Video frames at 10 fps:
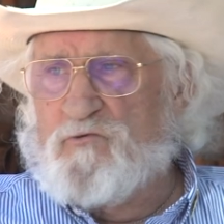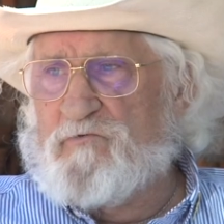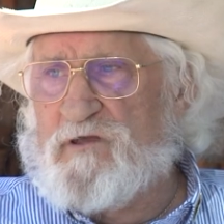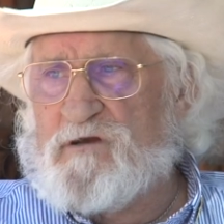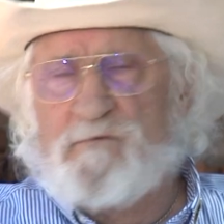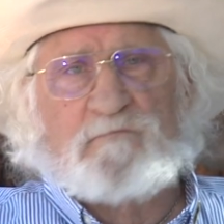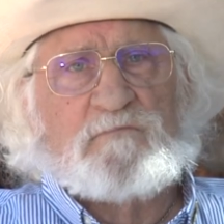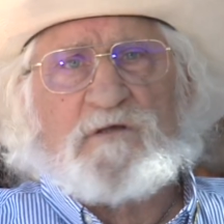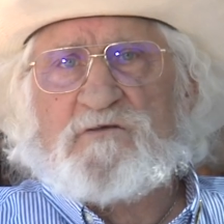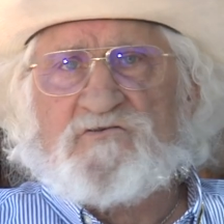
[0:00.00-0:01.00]
were in a
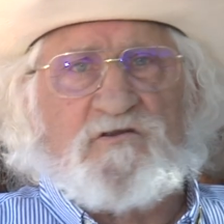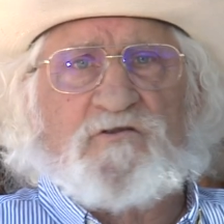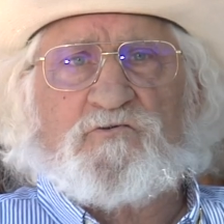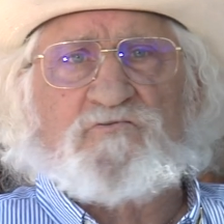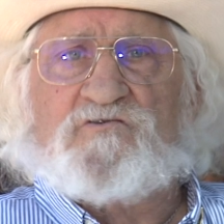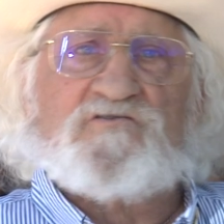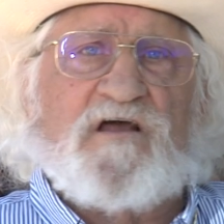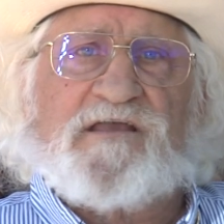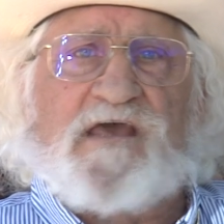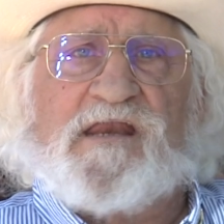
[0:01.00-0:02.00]
saloon just
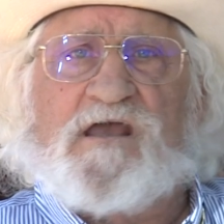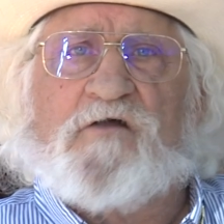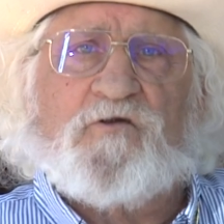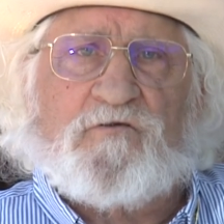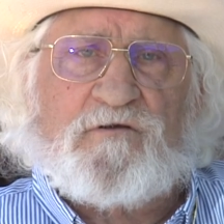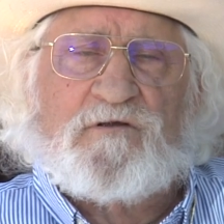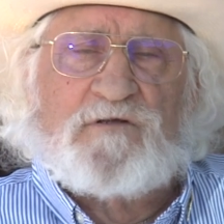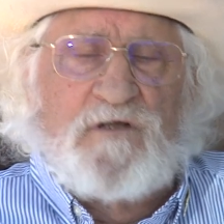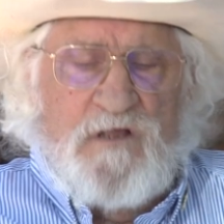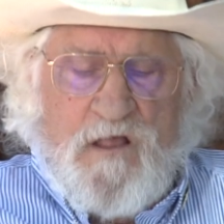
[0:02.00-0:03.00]
like any other.
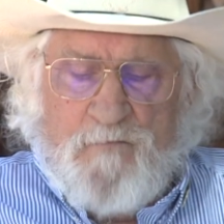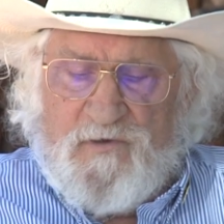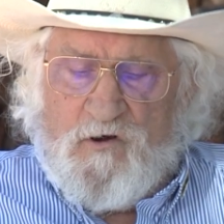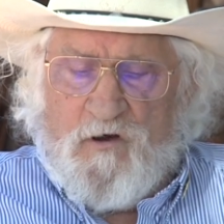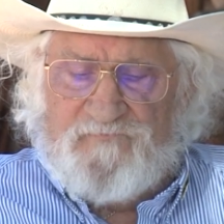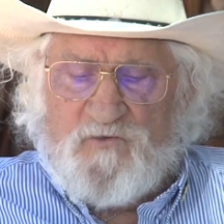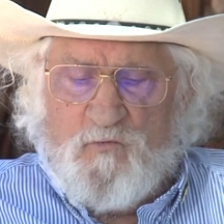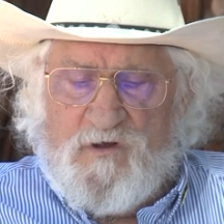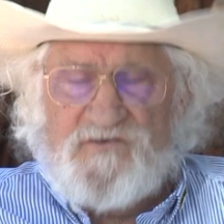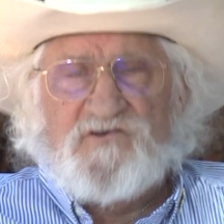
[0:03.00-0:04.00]
But off to
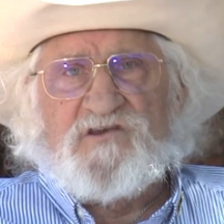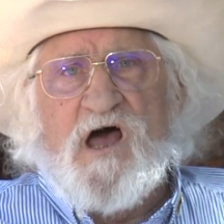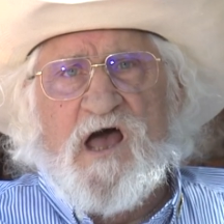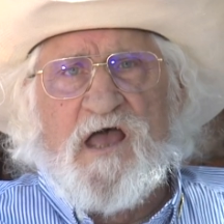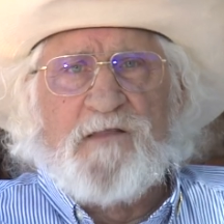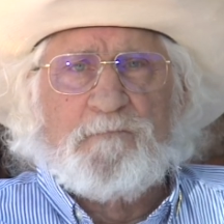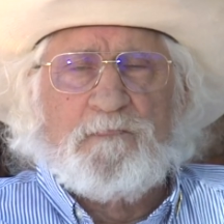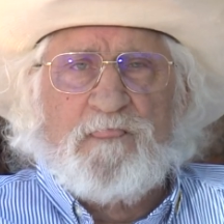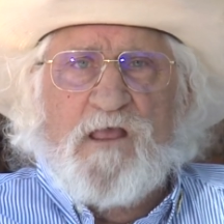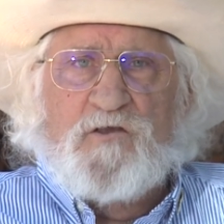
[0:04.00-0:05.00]
one side,
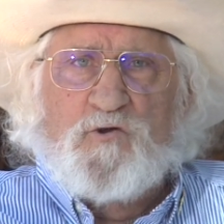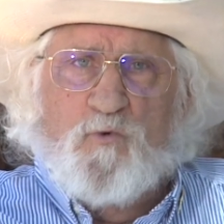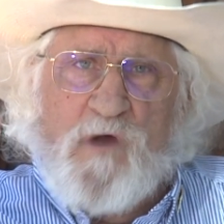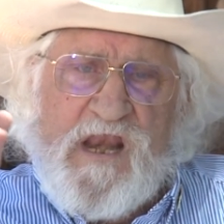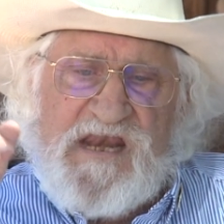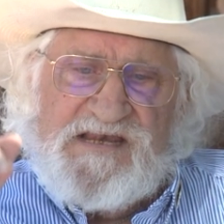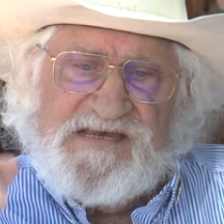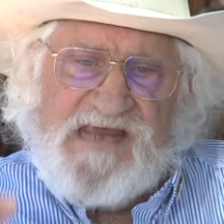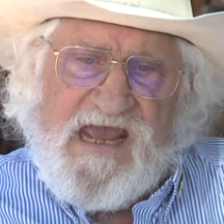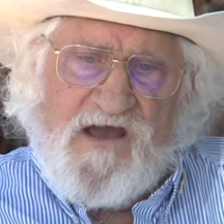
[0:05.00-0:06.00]
you
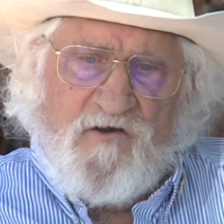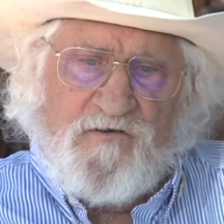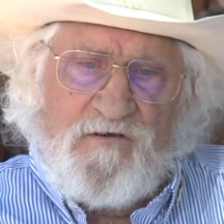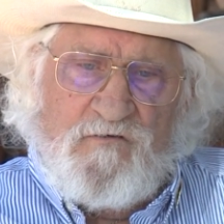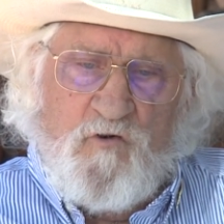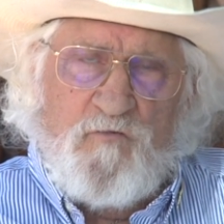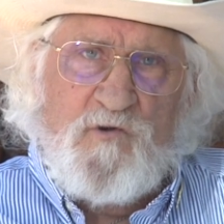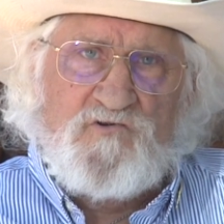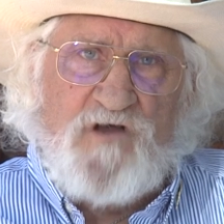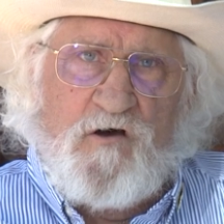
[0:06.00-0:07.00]
went down,
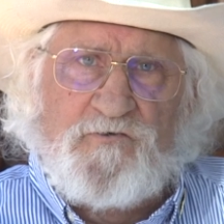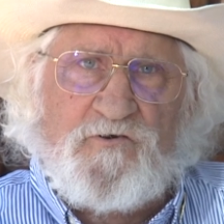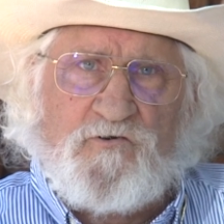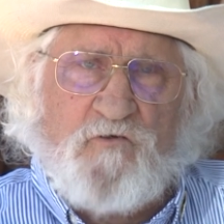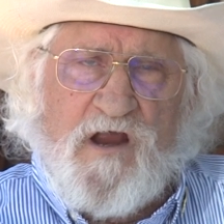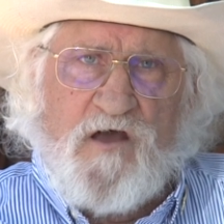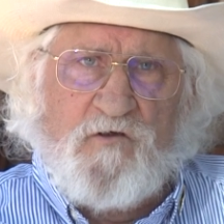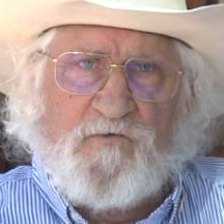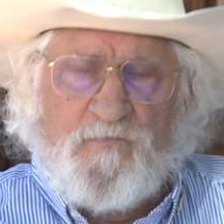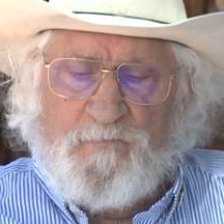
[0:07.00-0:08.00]
almost
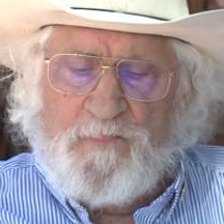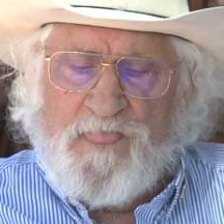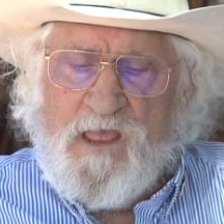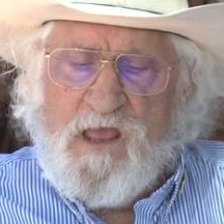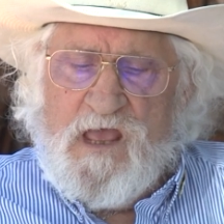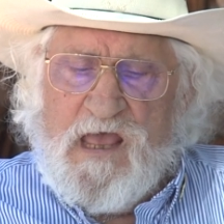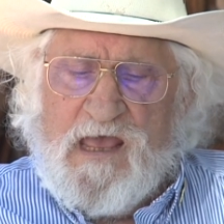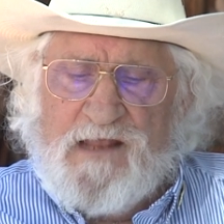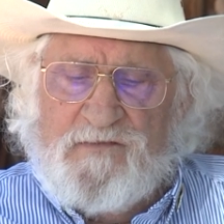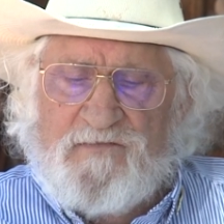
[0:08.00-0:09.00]
underground,
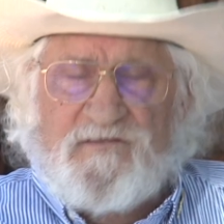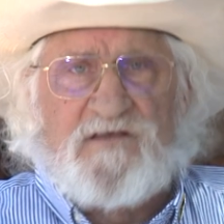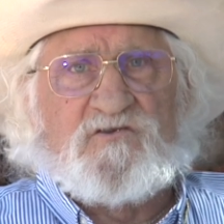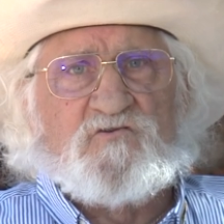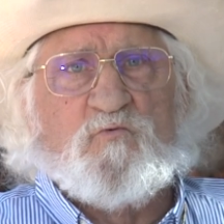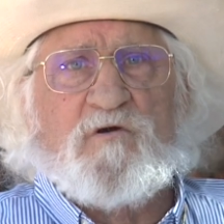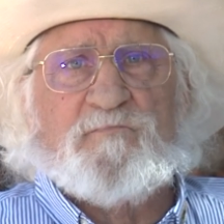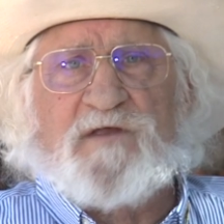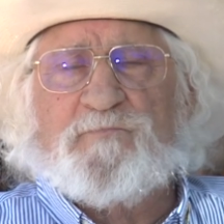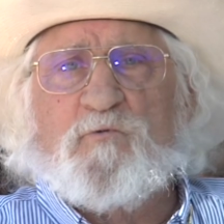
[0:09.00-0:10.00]
and this is where
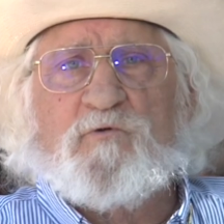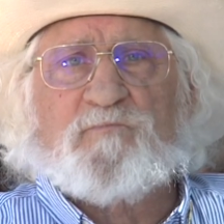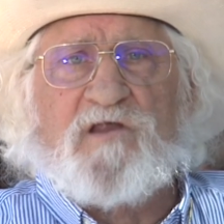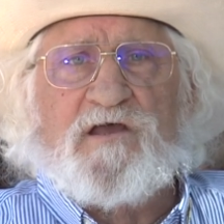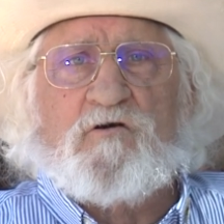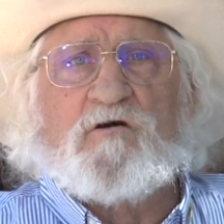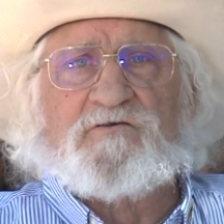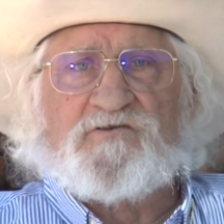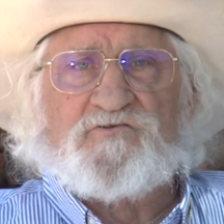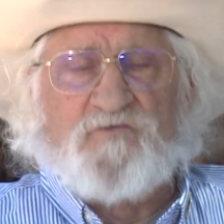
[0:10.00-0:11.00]
people would play
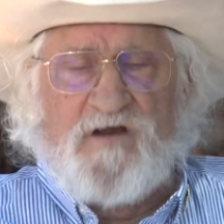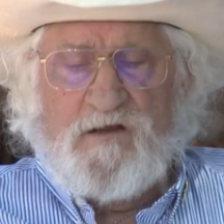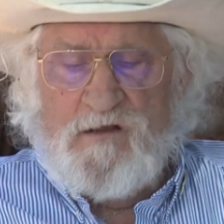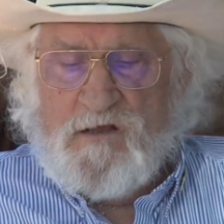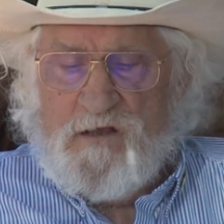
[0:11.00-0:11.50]
cards and drink